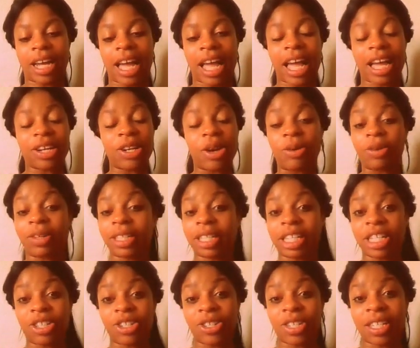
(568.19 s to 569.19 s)
had no
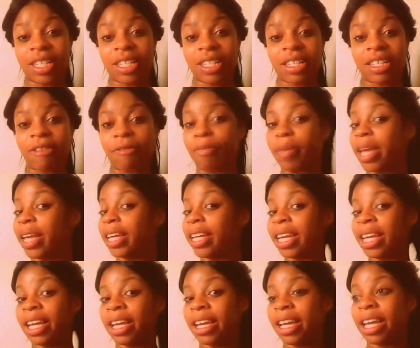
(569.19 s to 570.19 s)
intentions of
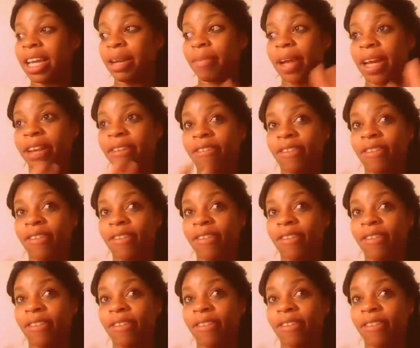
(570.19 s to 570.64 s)
making anybody